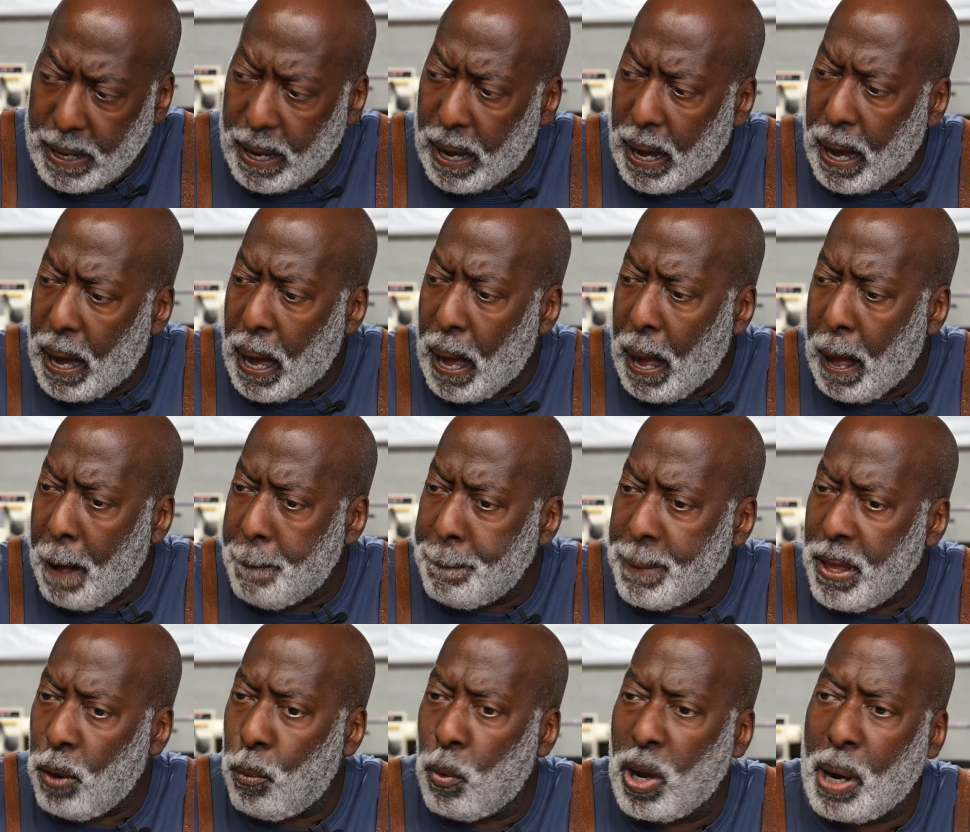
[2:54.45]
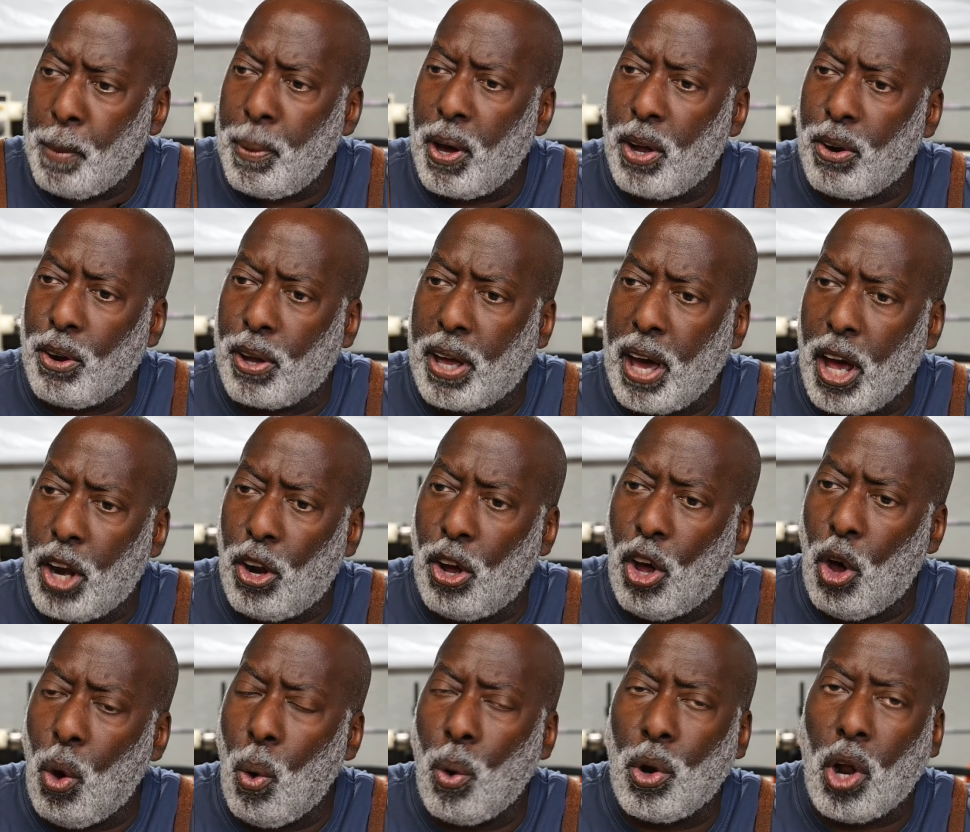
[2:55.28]
And what I'm going to kind
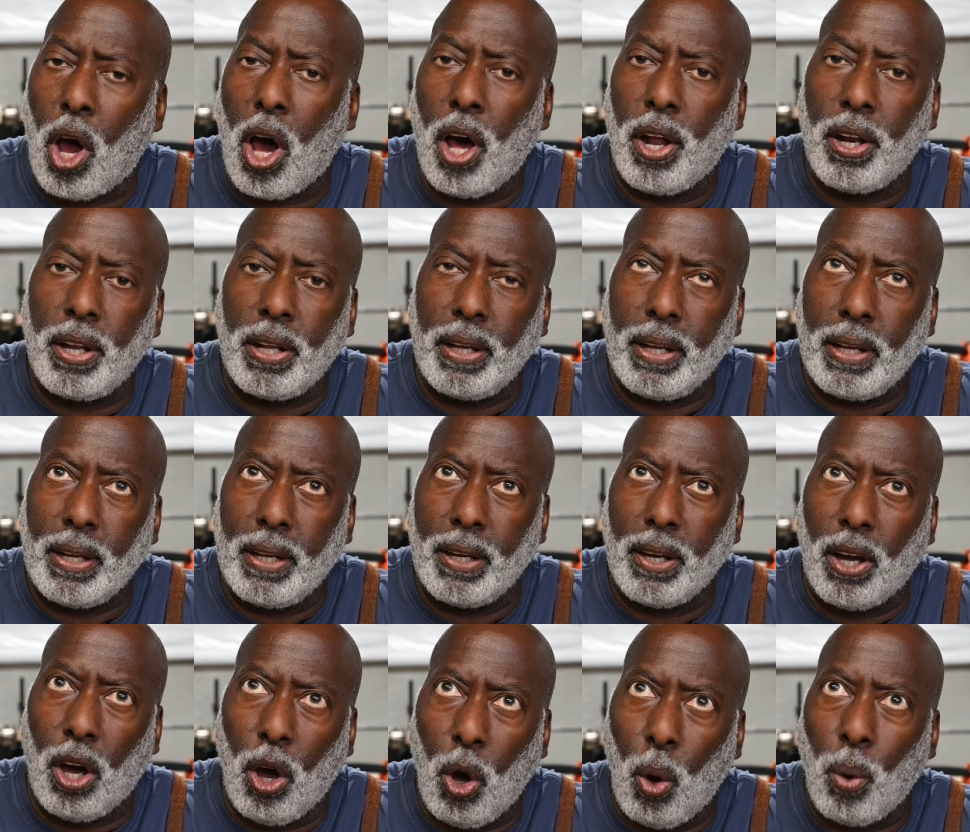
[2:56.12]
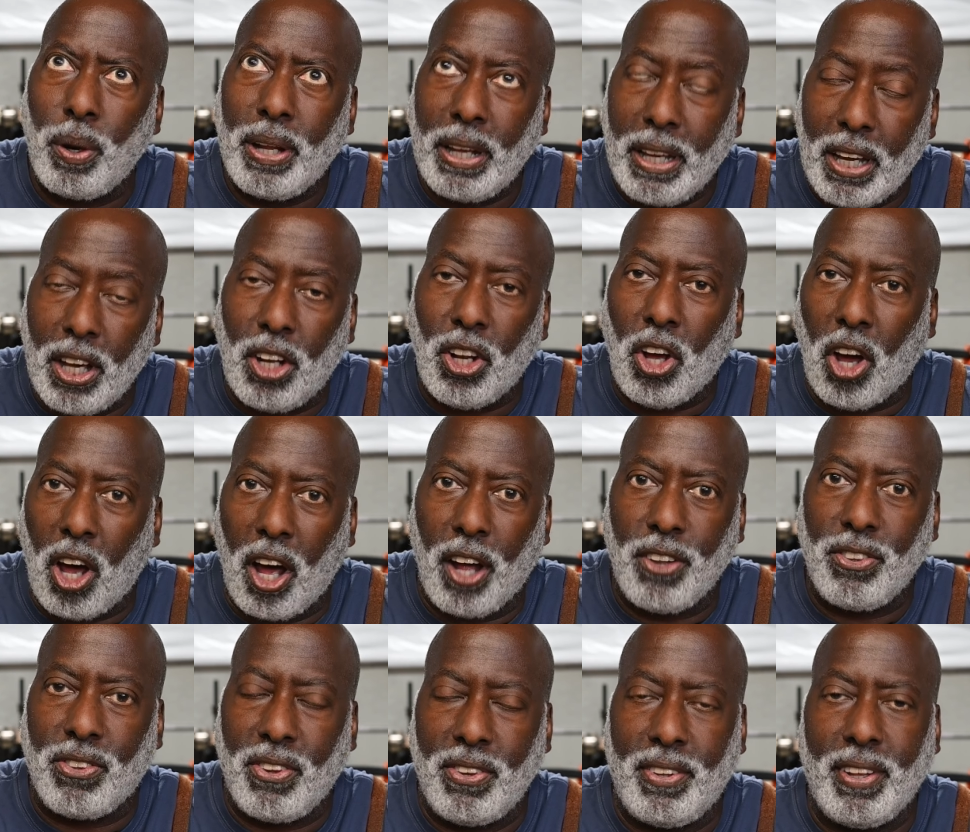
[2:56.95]
of hone in
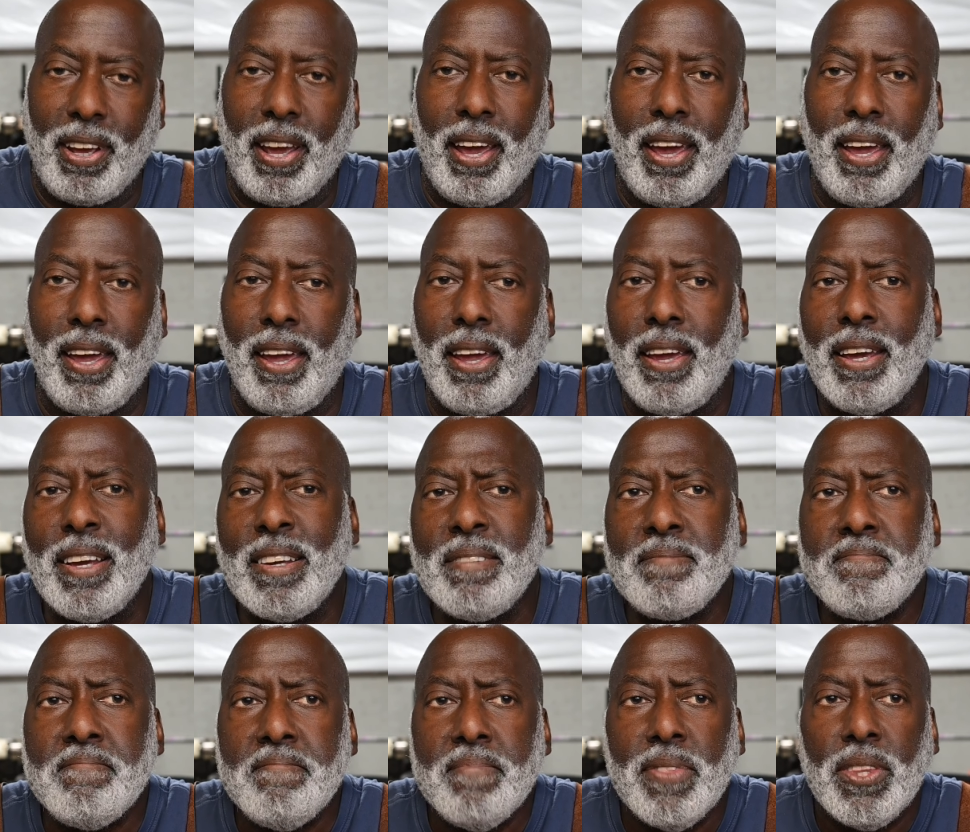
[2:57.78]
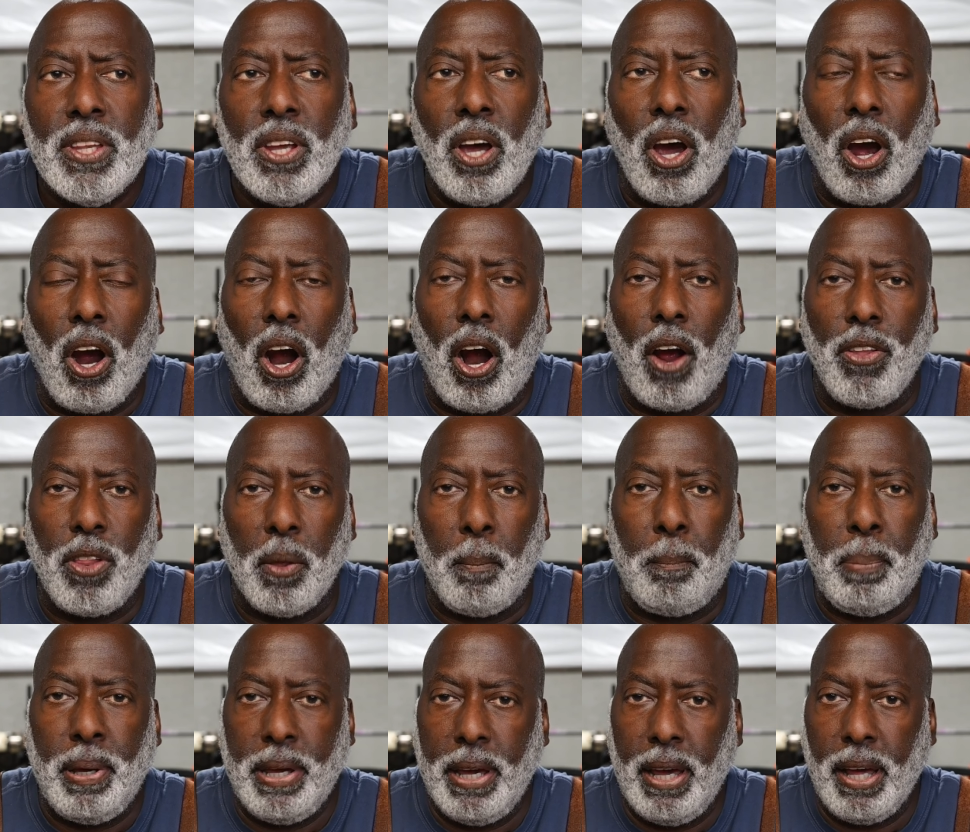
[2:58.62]
on today are the
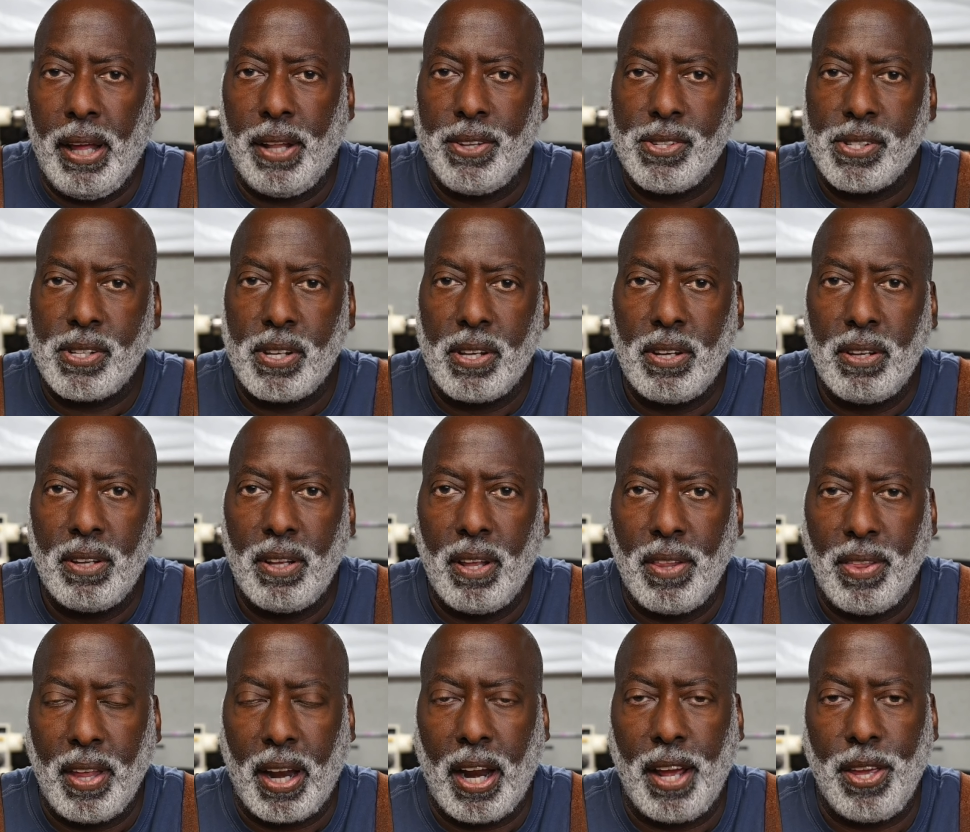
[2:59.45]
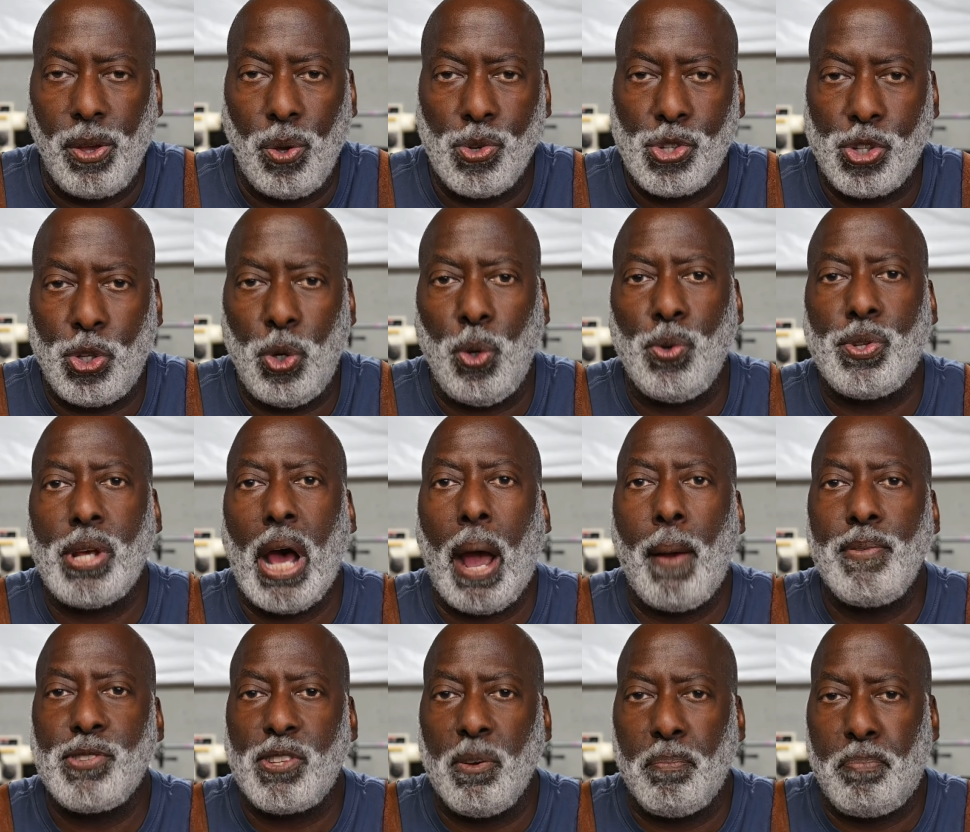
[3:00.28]
pins that I use. Two
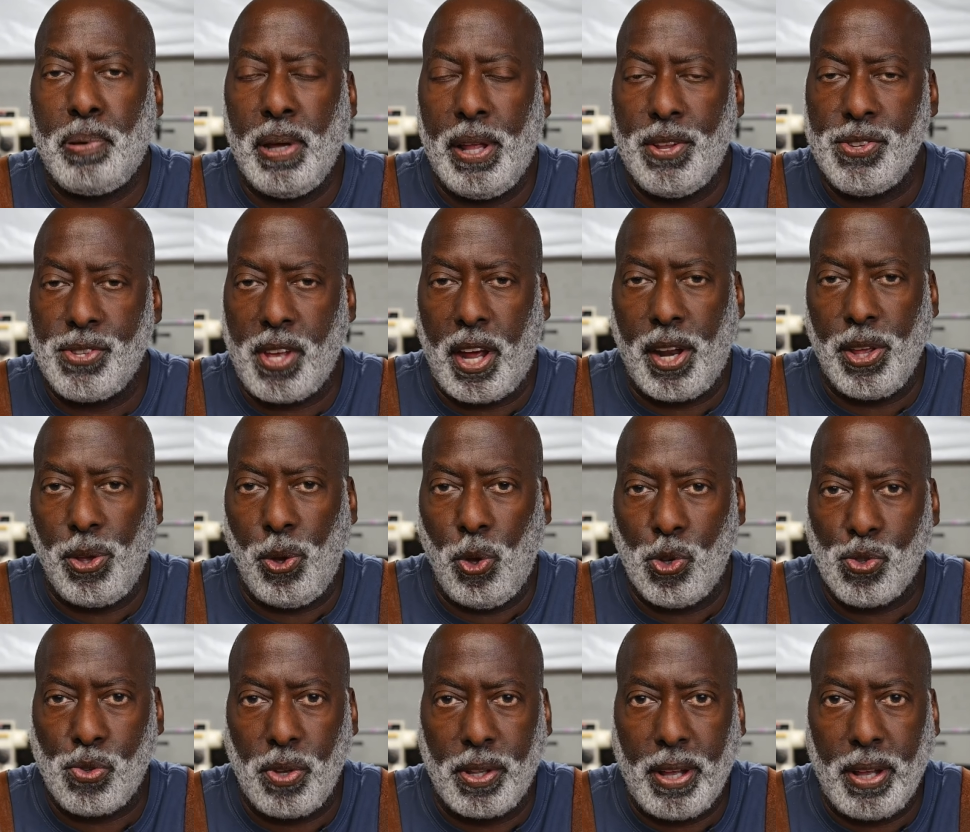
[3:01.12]
types of pins that I use for